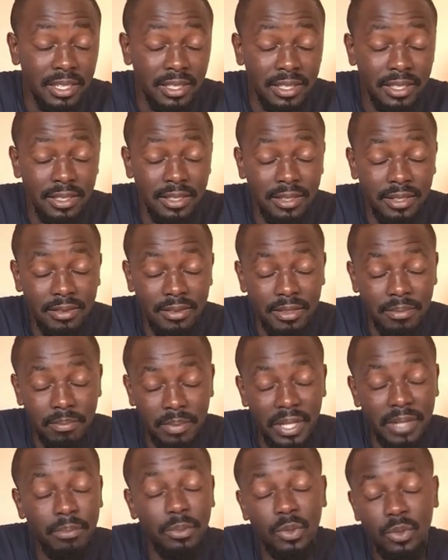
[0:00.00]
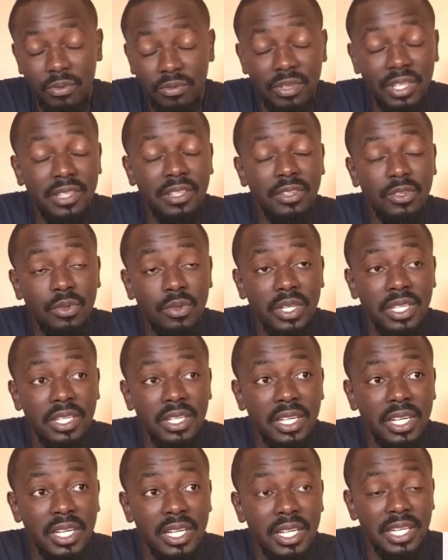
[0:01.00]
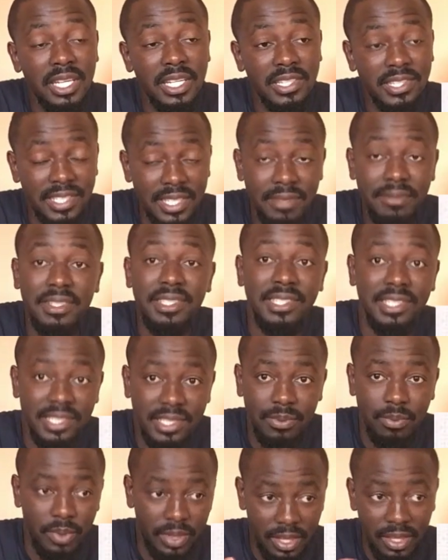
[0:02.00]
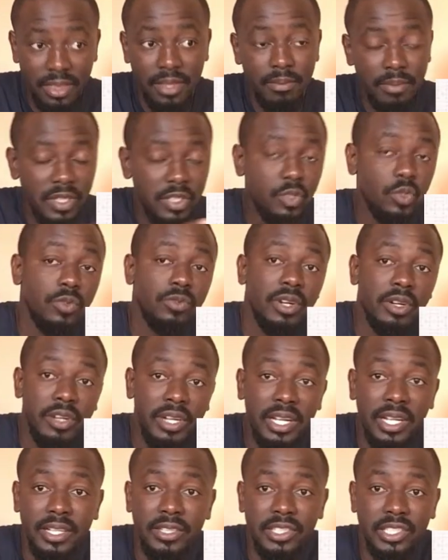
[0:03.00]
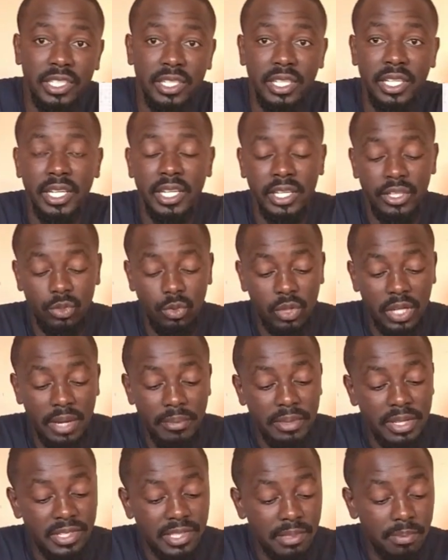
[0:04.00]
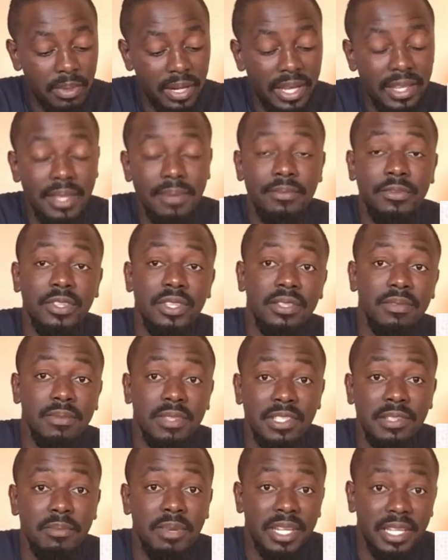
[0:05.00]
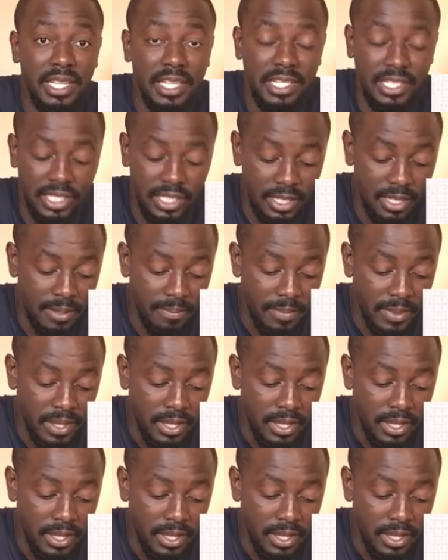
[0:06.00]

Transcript: the Department of Veterinary uh, Services within the Ministry of Agriculture to come and supply them for this medication.